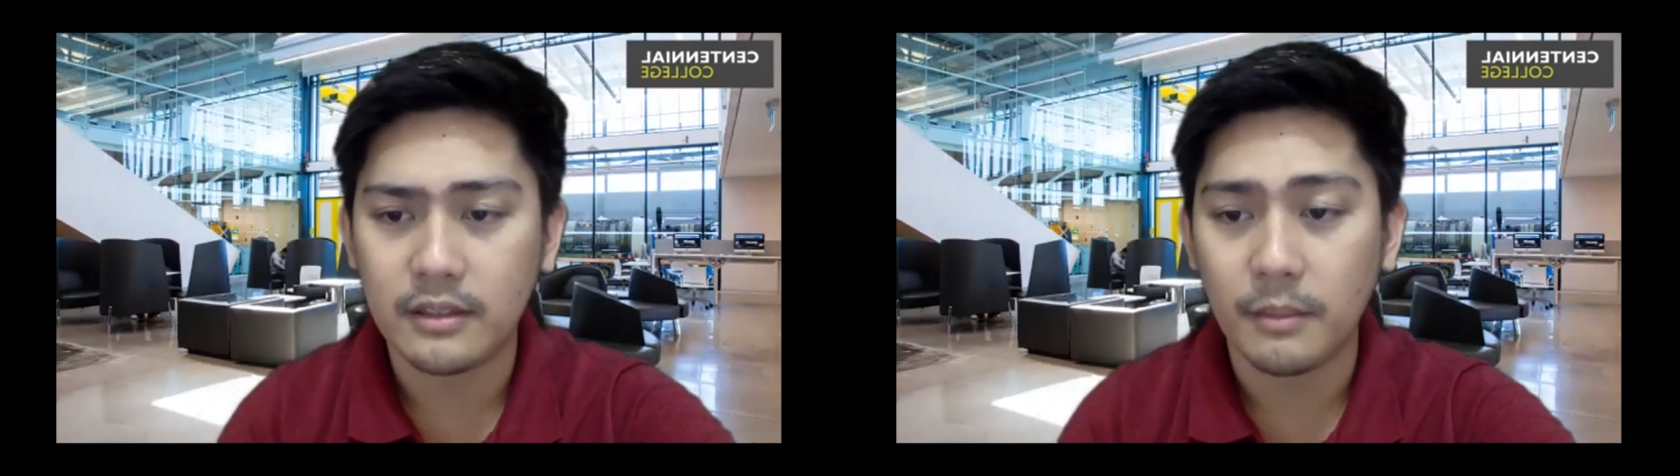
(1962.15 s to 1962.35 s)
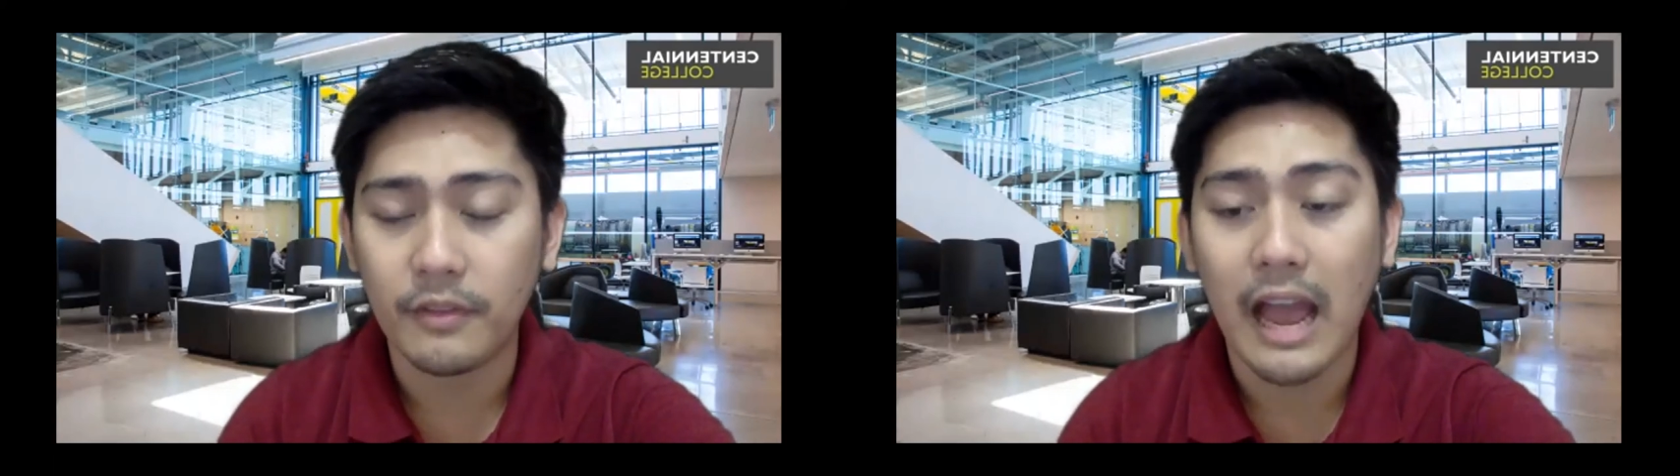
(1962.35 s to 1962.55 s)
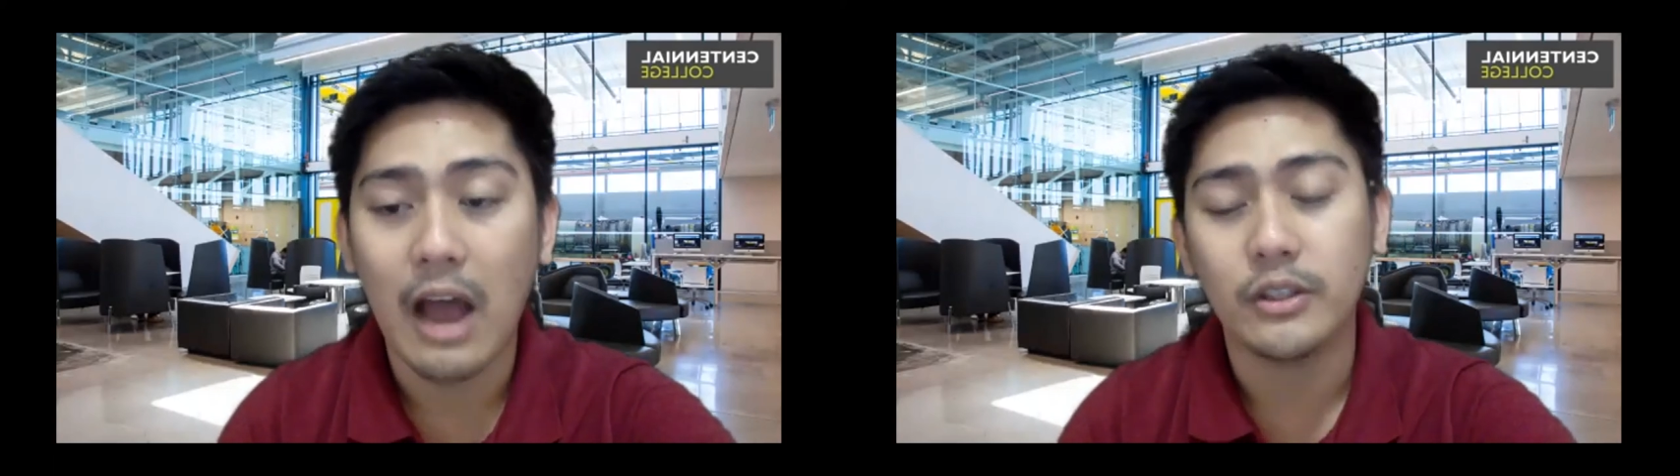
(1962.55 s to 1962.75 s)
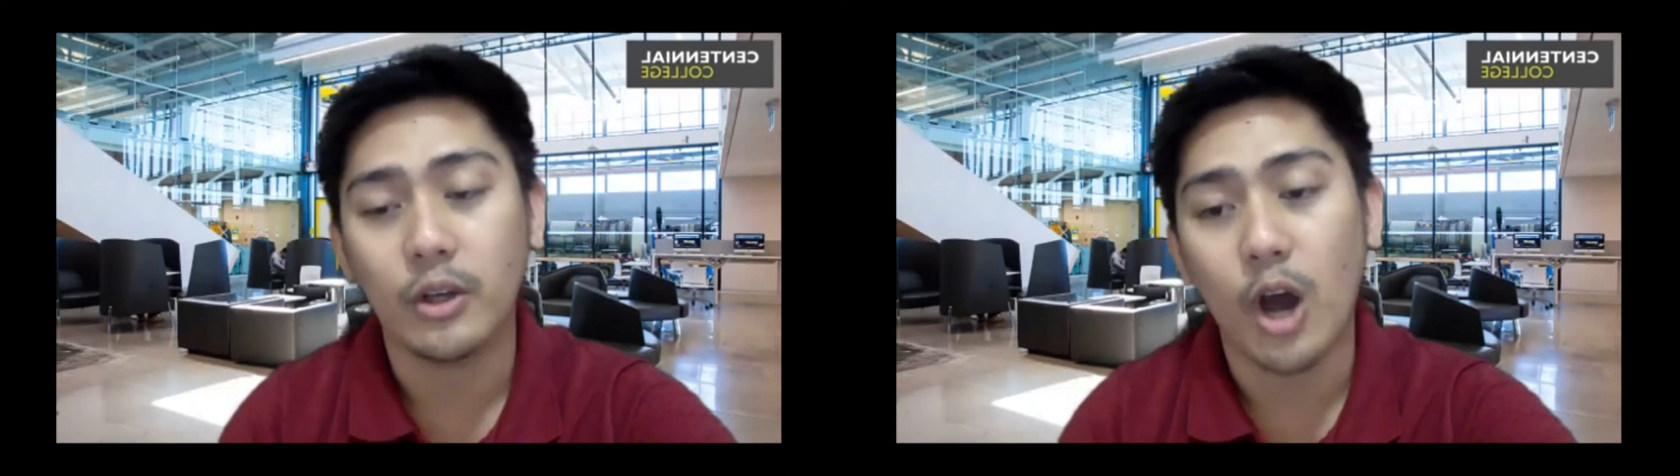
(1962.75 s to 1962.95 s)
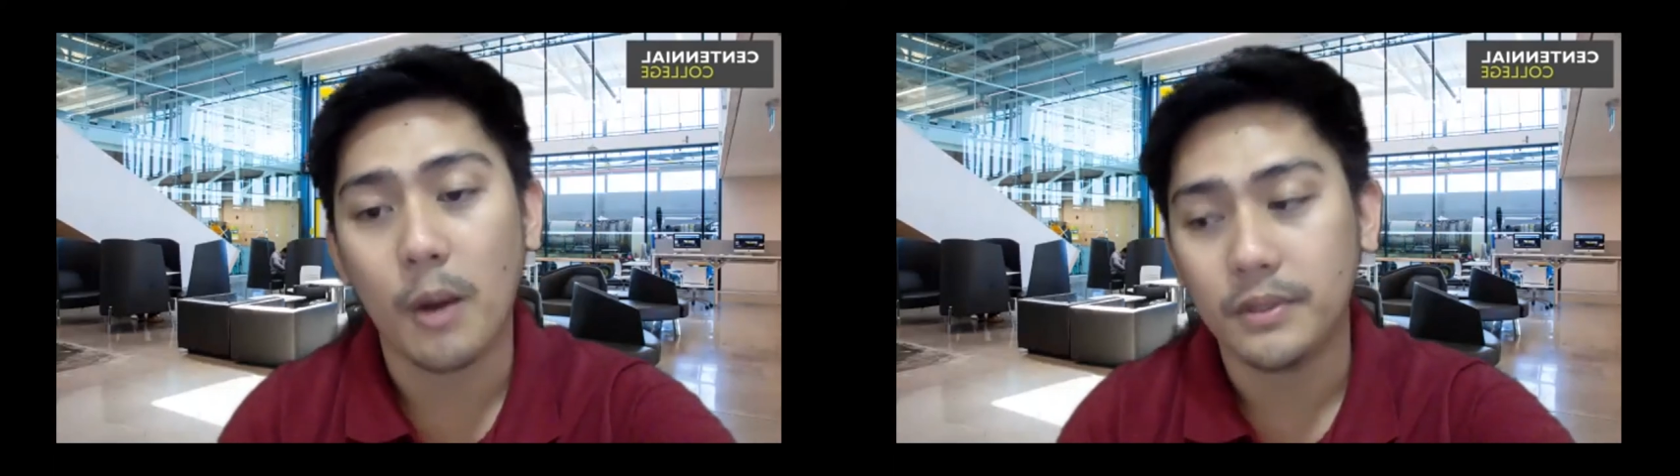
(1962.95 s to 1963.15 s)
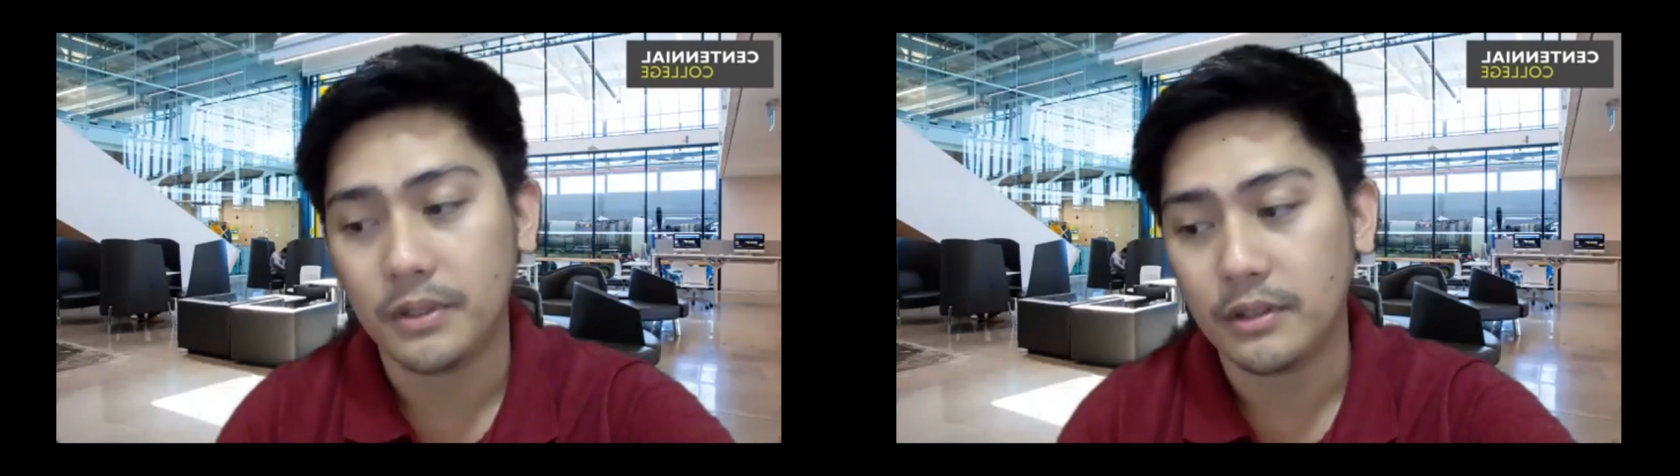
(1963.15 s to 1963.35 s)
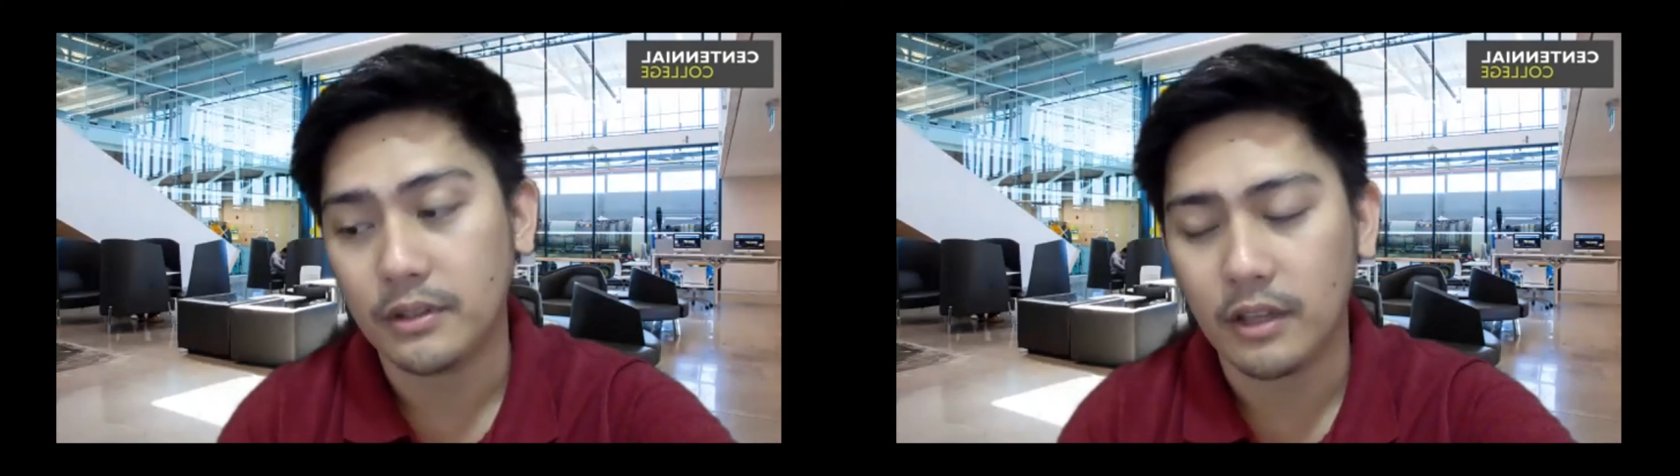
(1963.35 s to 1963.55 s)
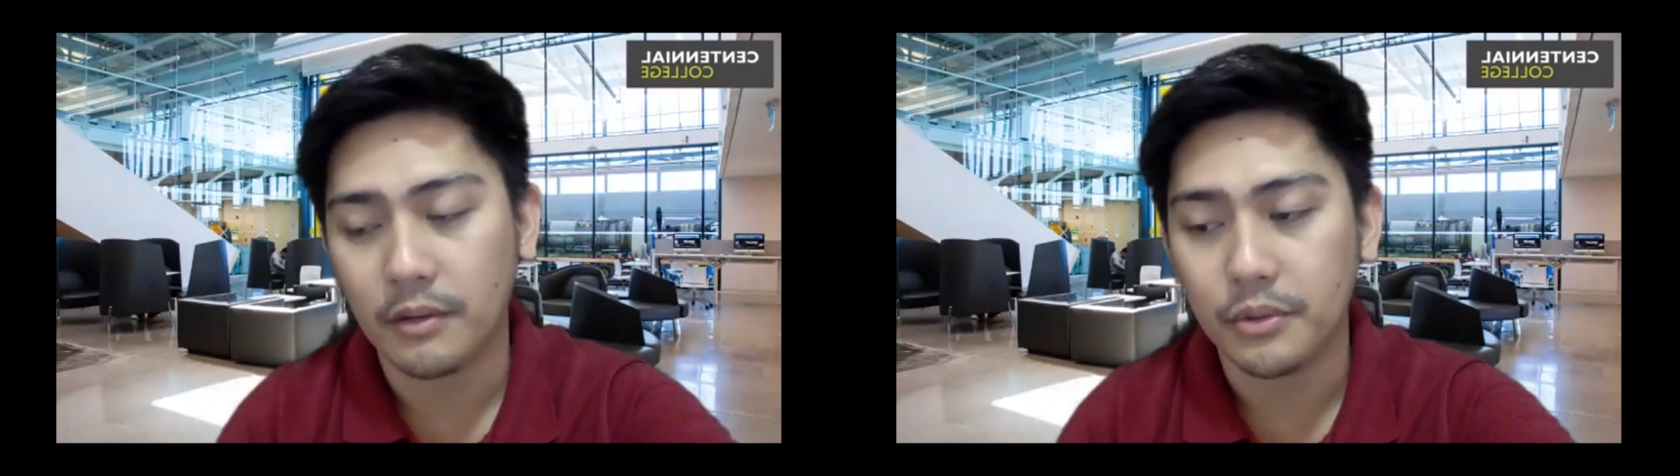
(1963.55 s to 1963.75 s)
some of the housing options
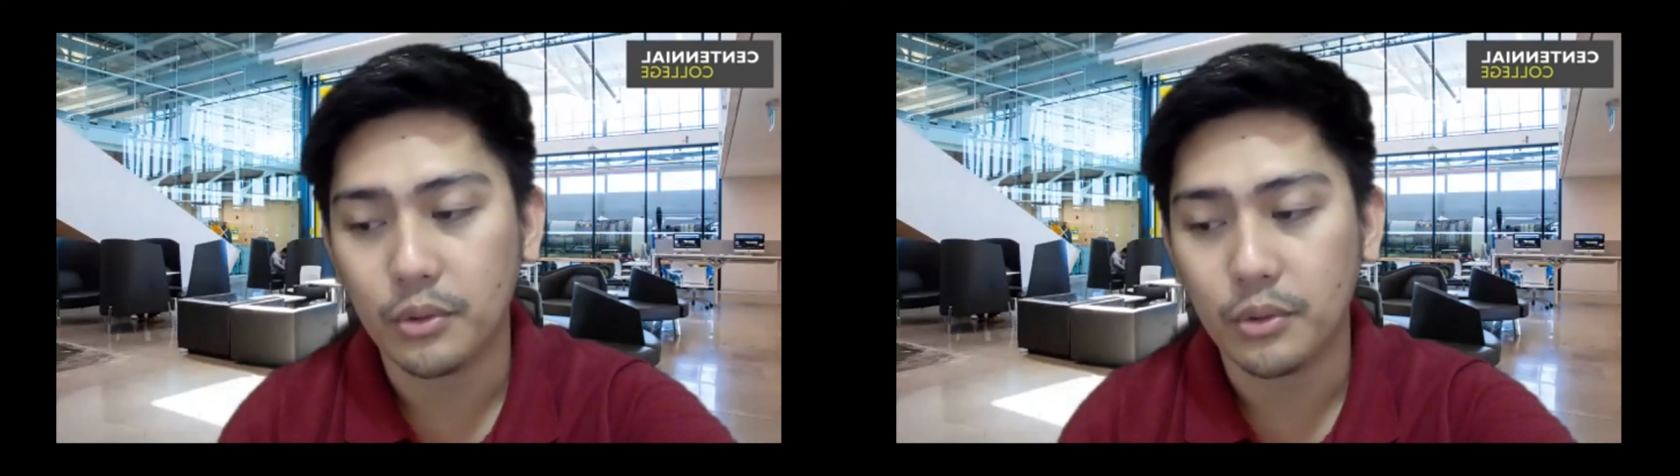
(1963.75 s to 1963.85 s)
that our